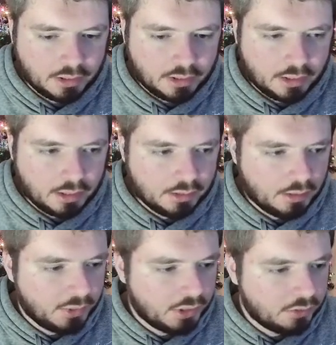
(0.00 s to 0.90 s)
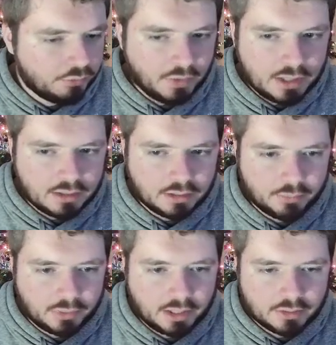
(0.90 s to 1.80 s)
And then I'm going to defend, and then
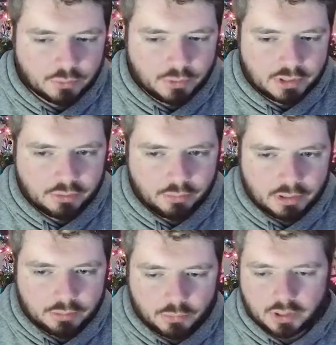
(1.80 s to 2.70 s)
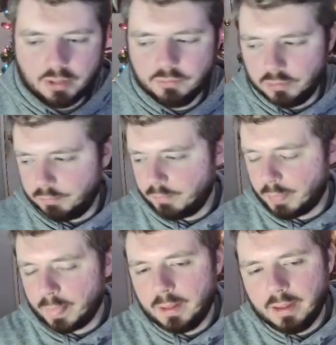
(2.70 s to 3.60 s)
we got 23, and we're covered.
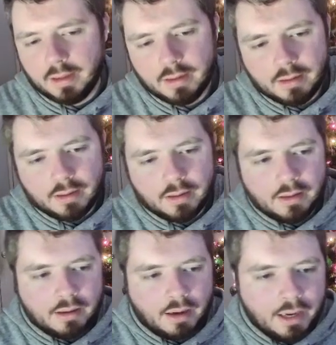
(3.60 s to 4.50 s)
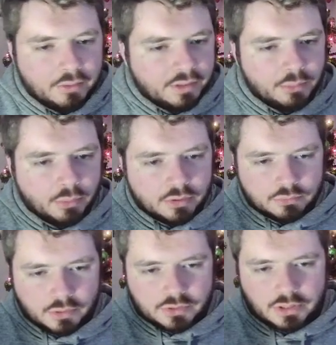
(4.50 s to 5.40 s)
I don't think we're as
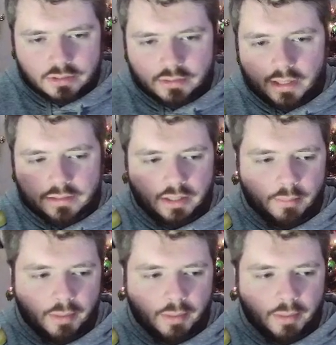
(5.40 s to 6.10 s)
rusty as last time.